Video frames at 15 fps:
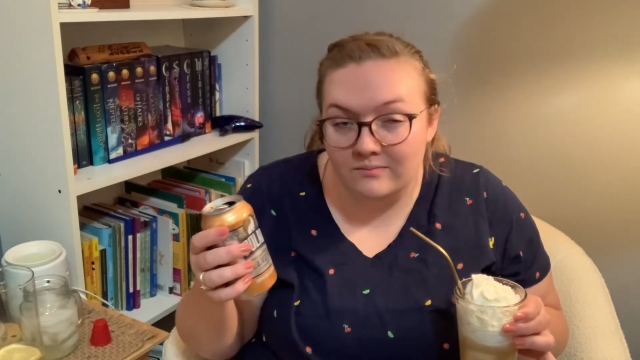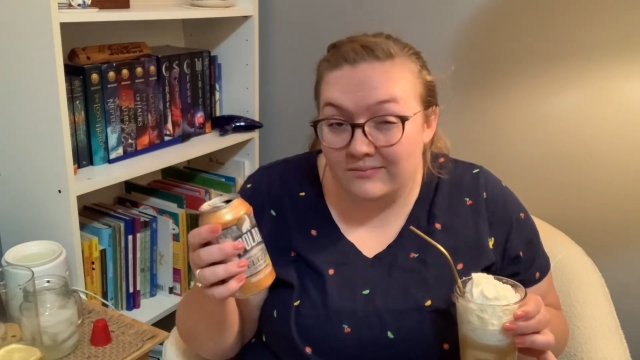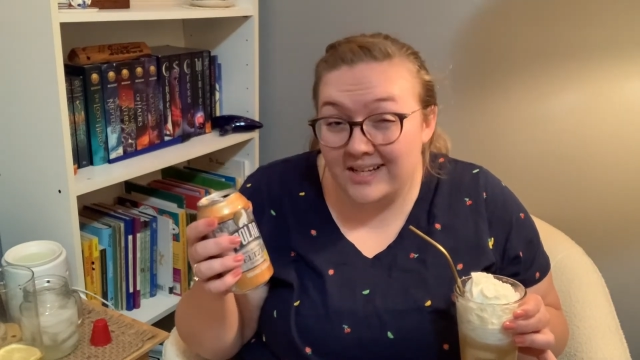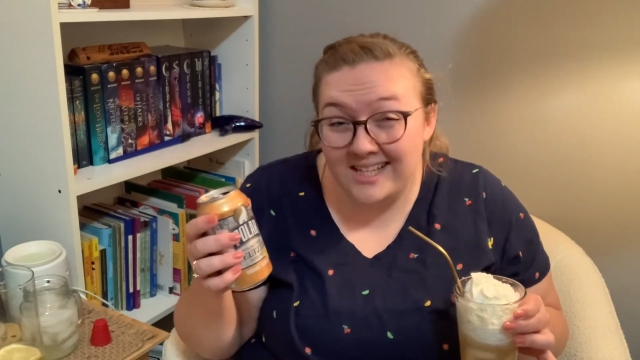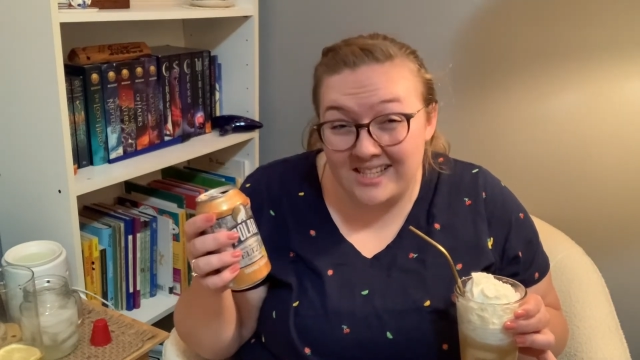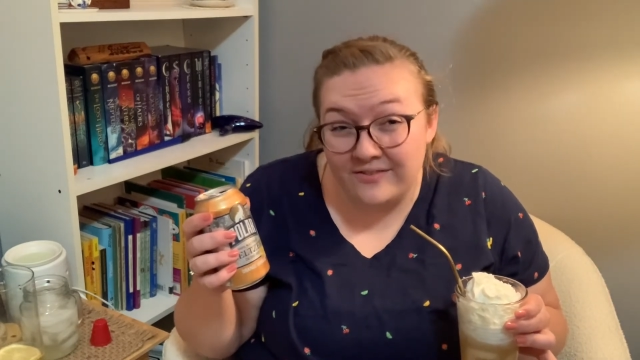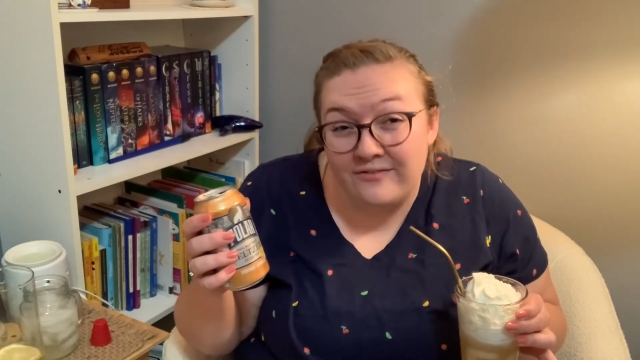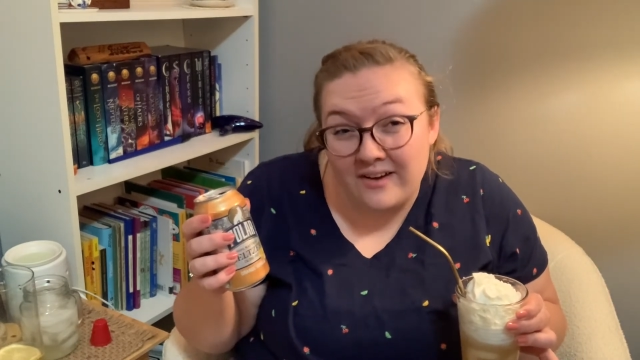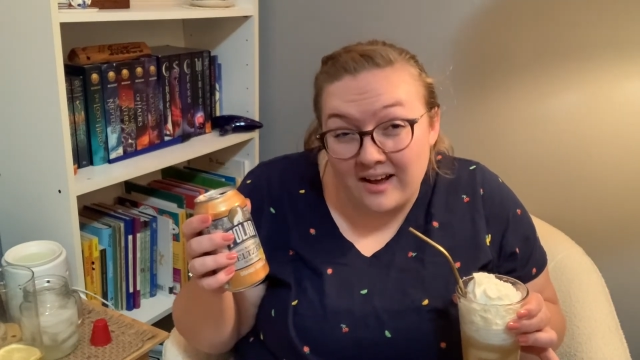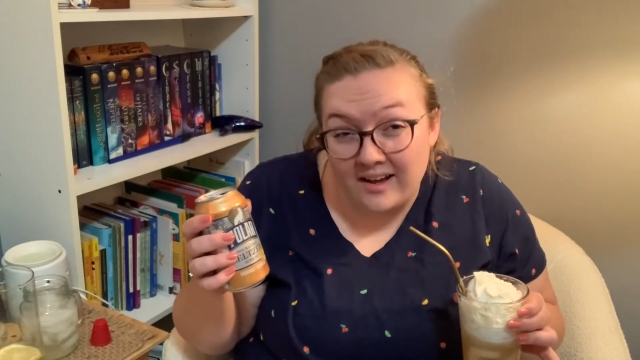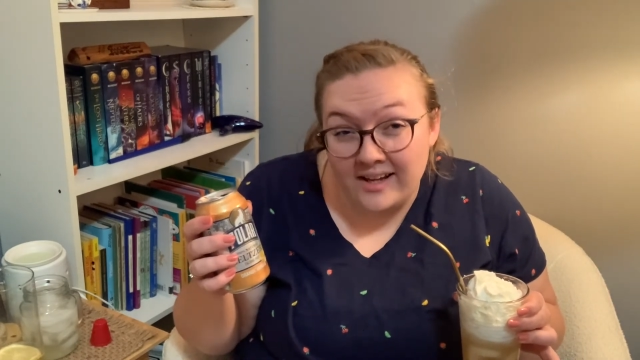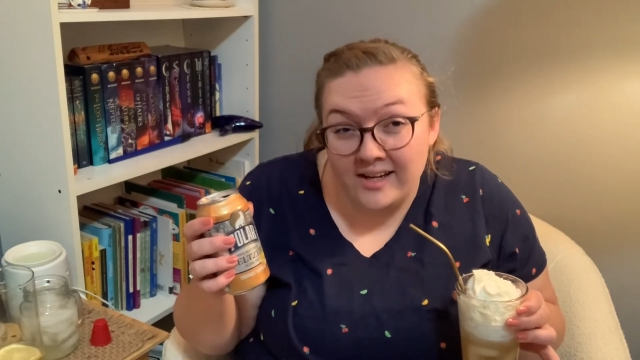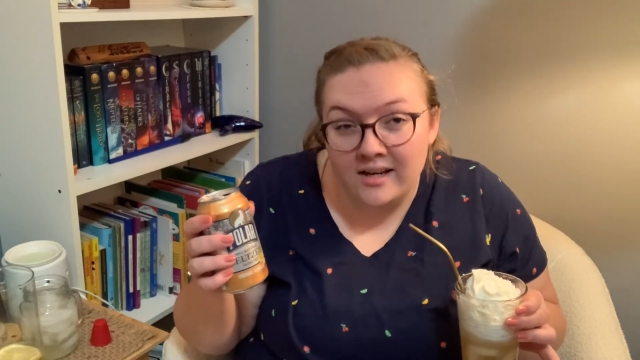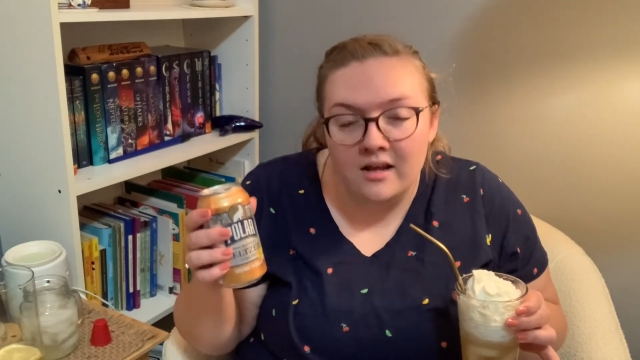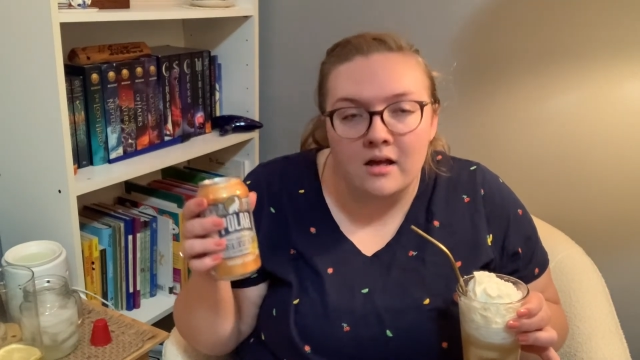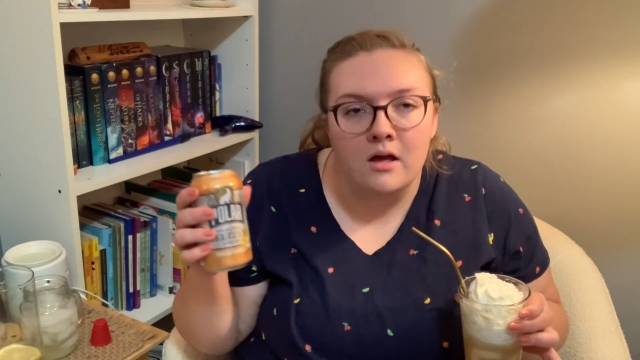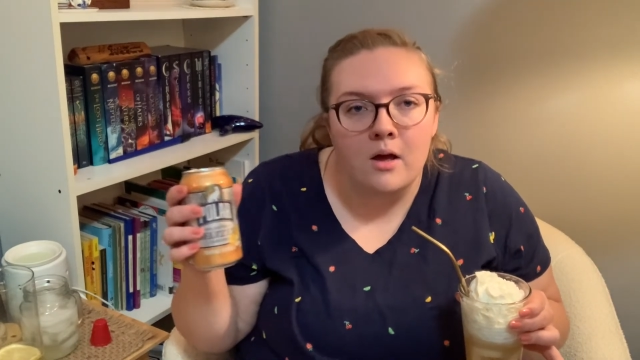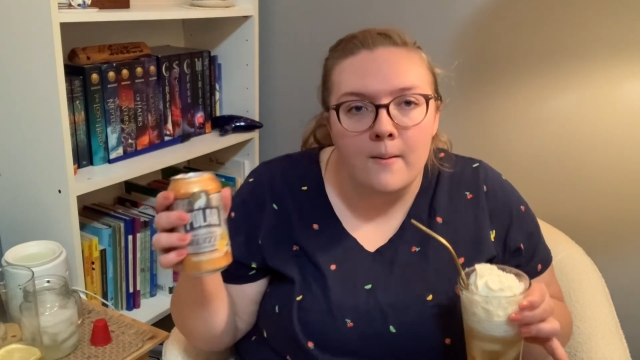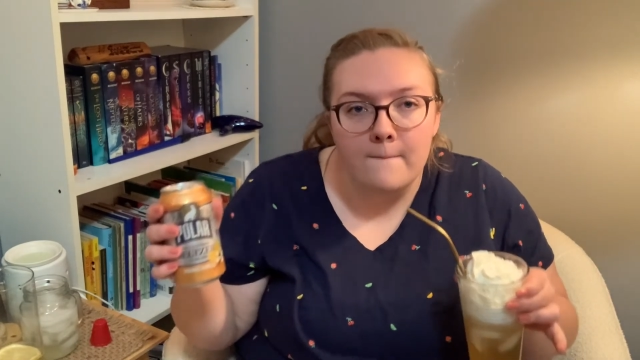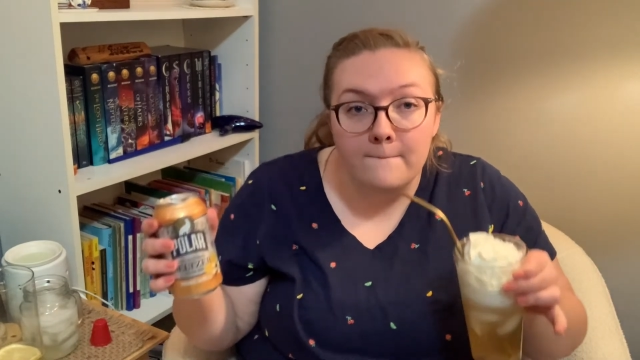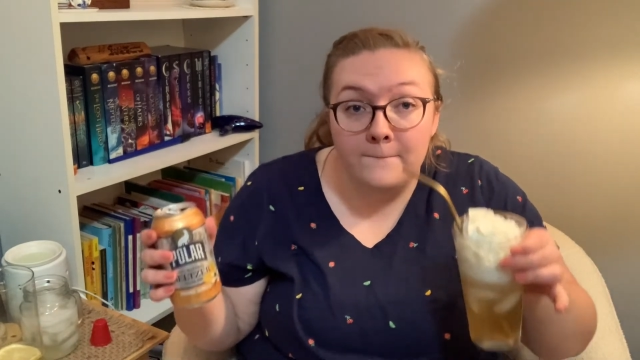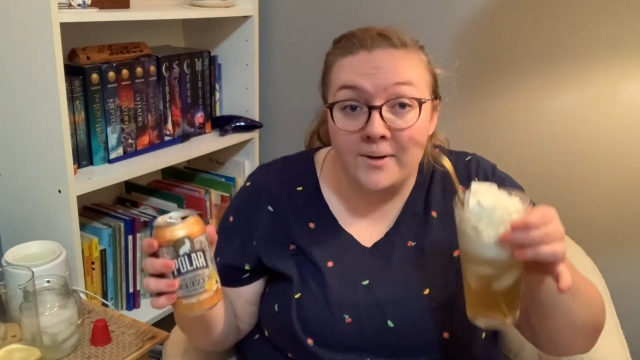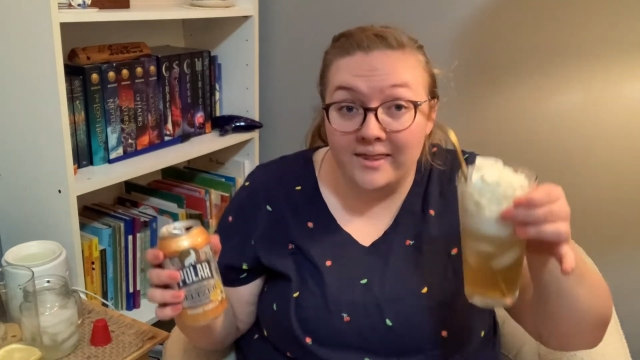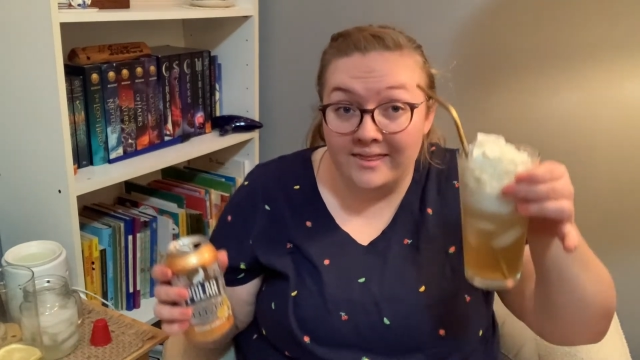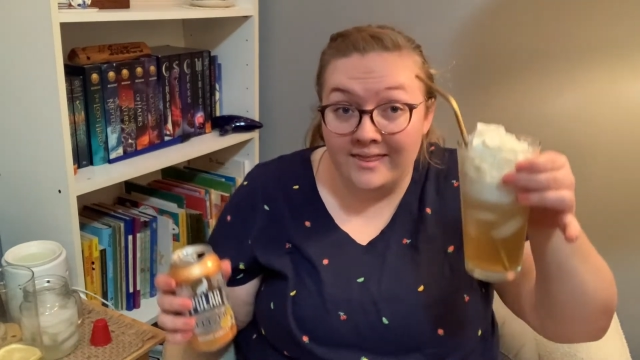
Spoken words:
It's fine. But